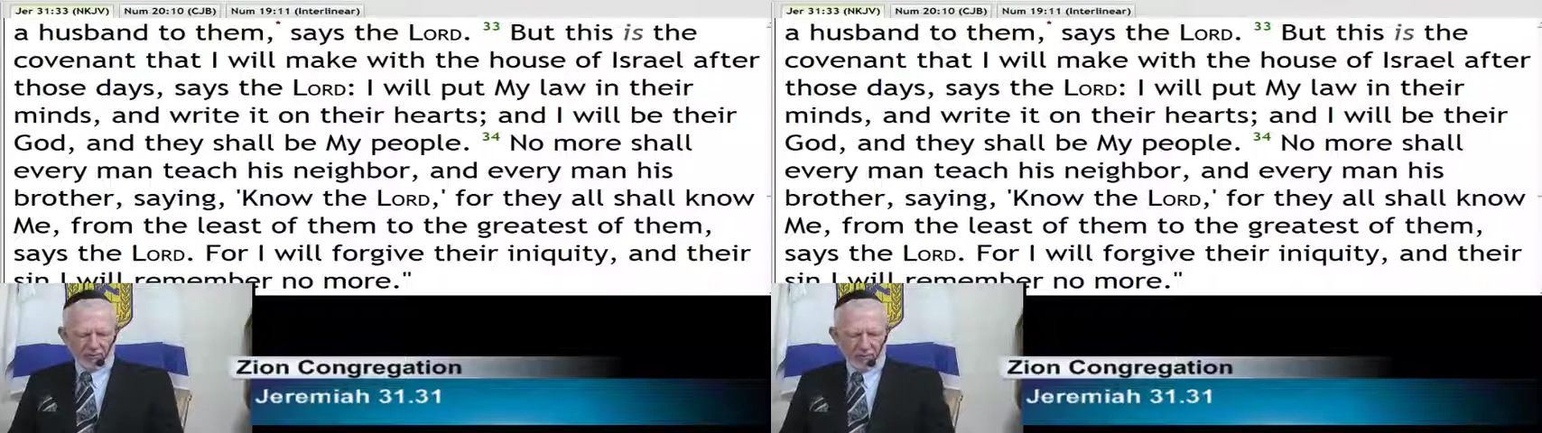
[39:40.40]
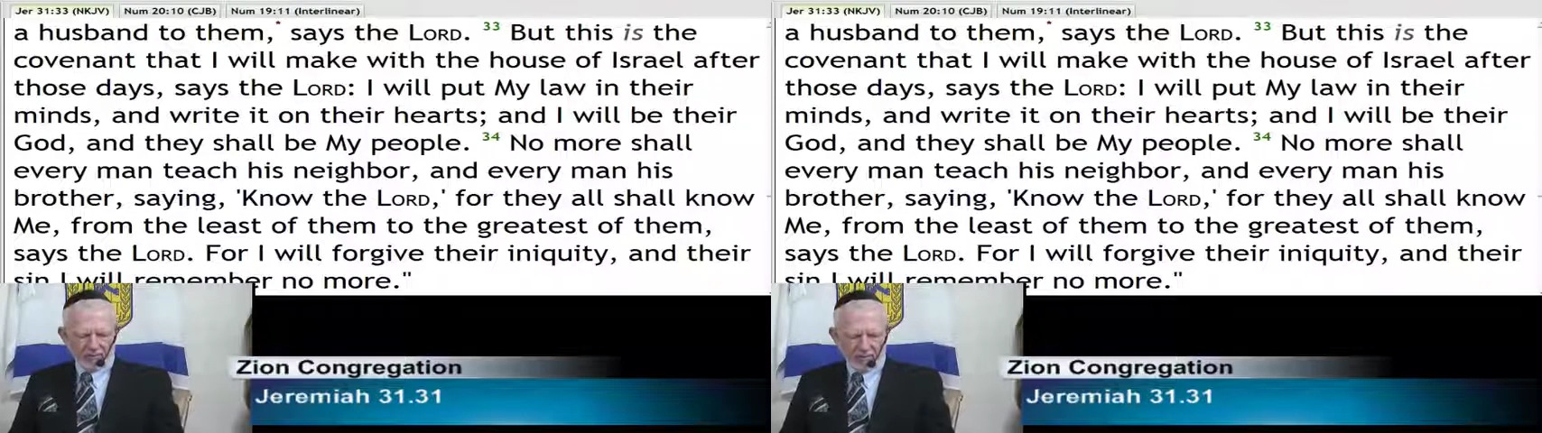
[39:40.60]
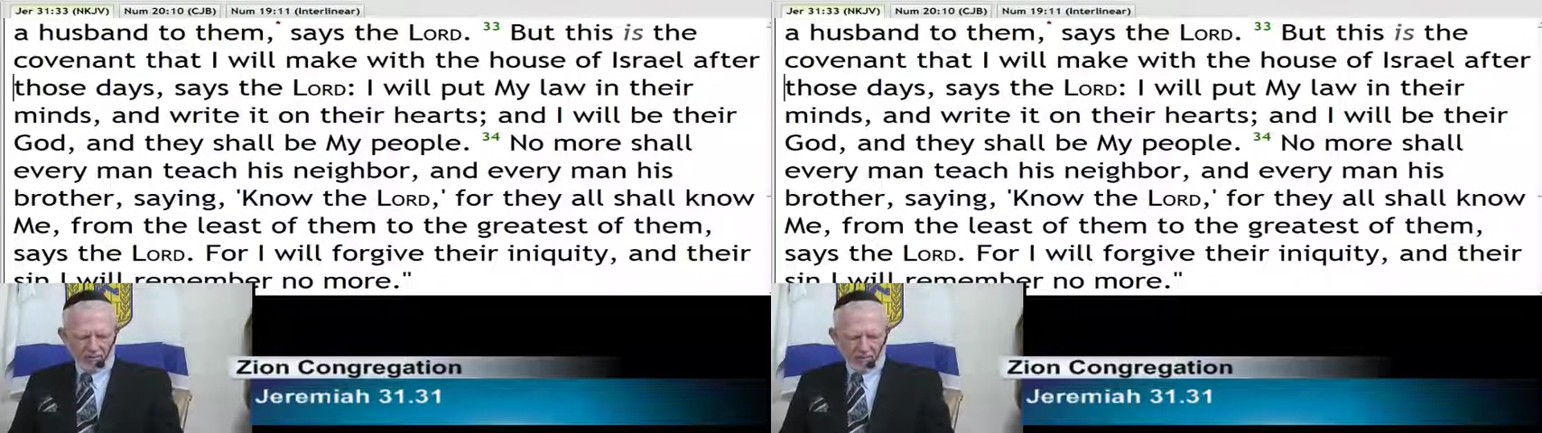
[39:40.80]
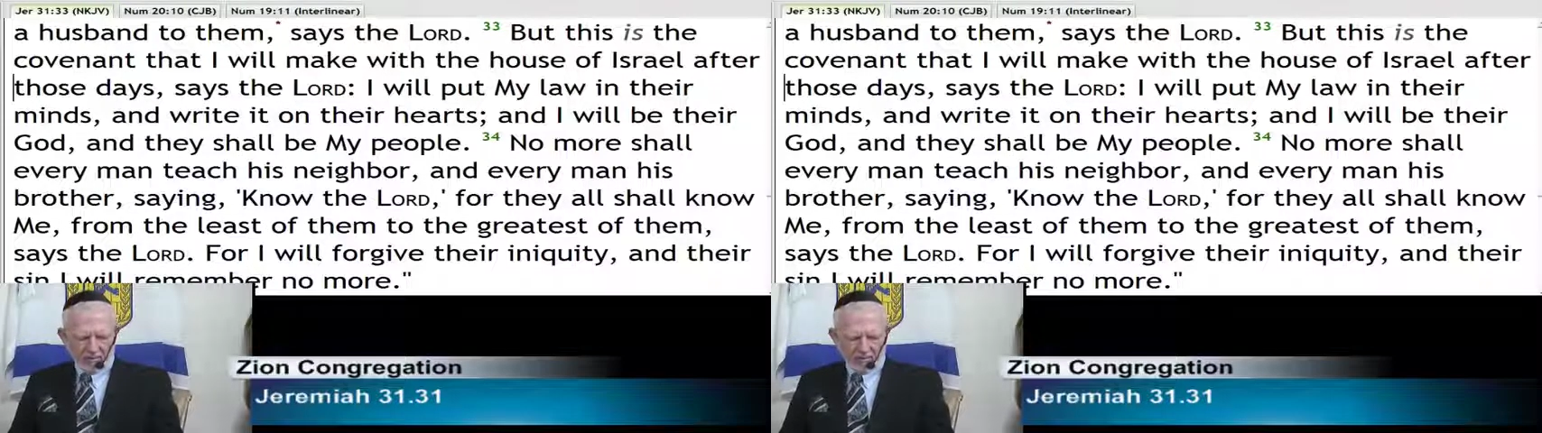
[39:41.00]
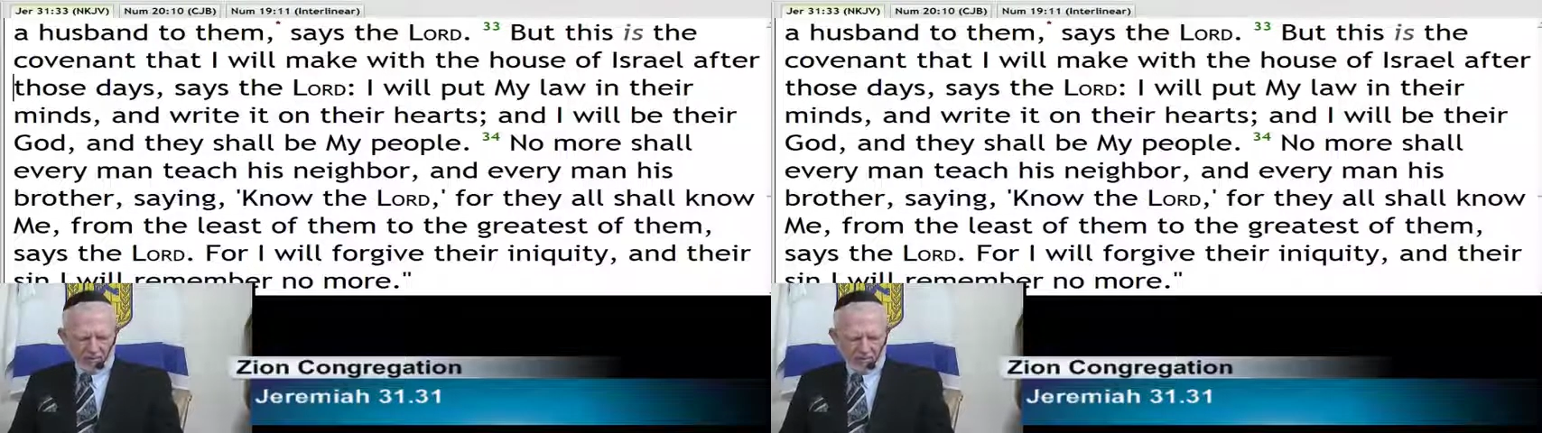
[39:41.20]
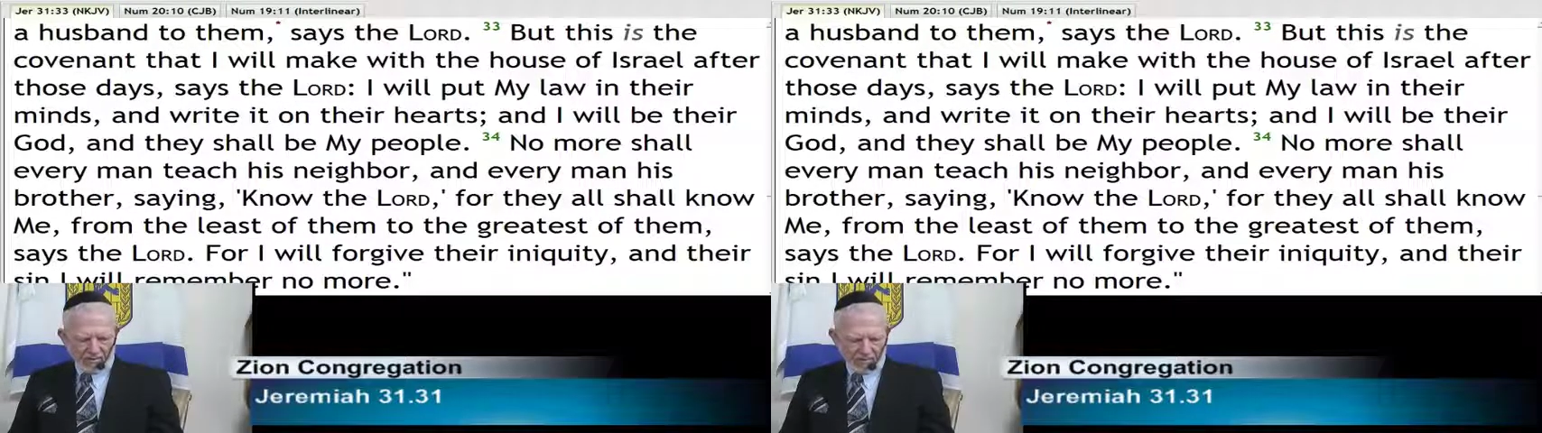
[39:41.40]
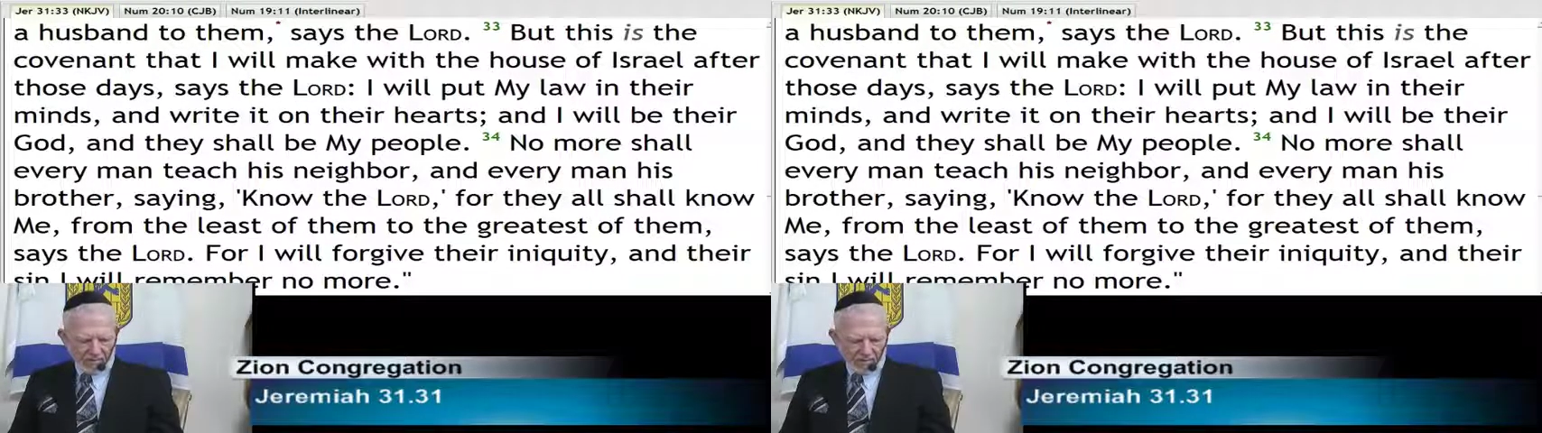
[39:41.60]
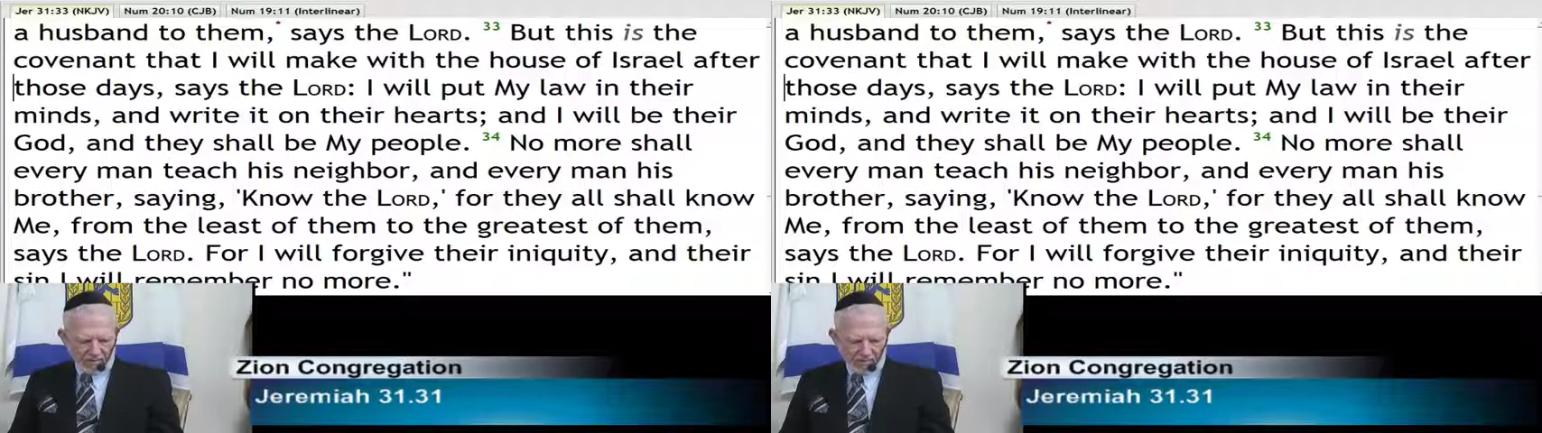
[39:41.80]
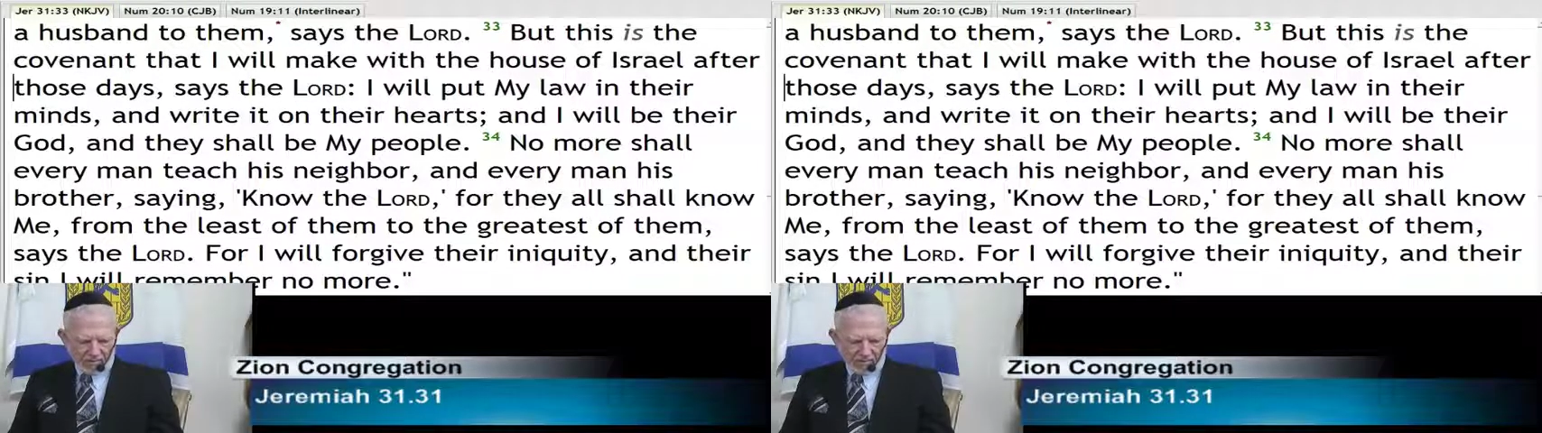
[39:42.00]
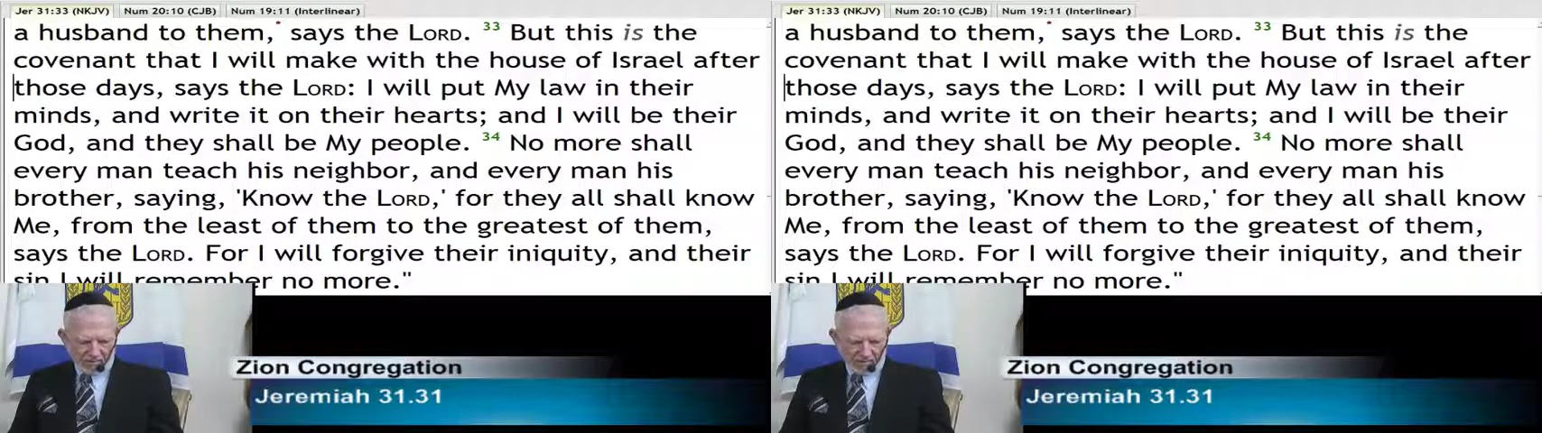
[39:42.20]

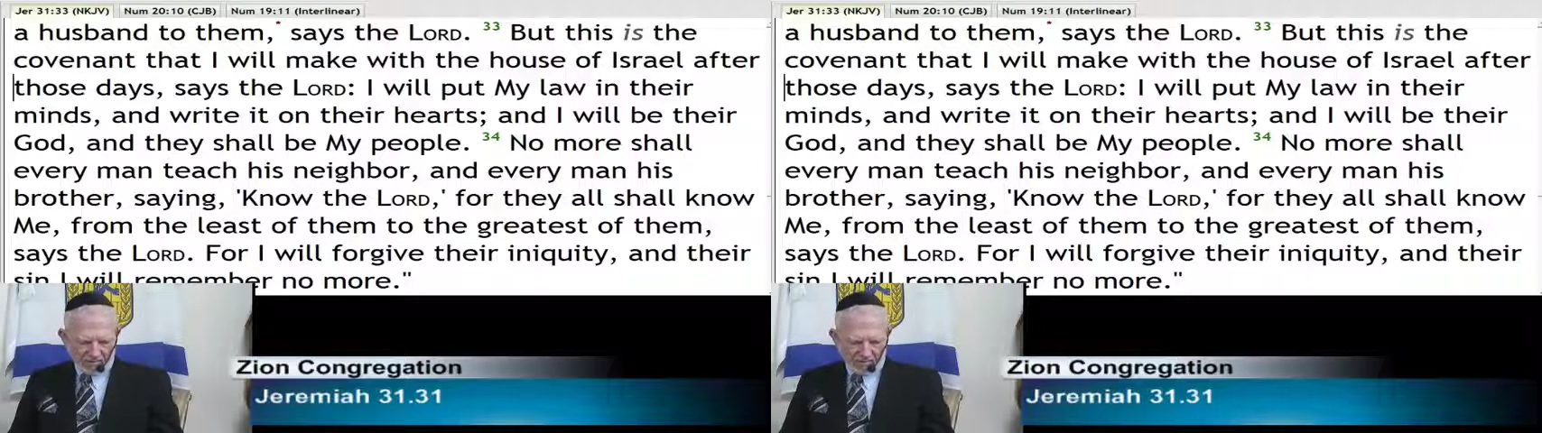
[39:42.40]
Nothing is said.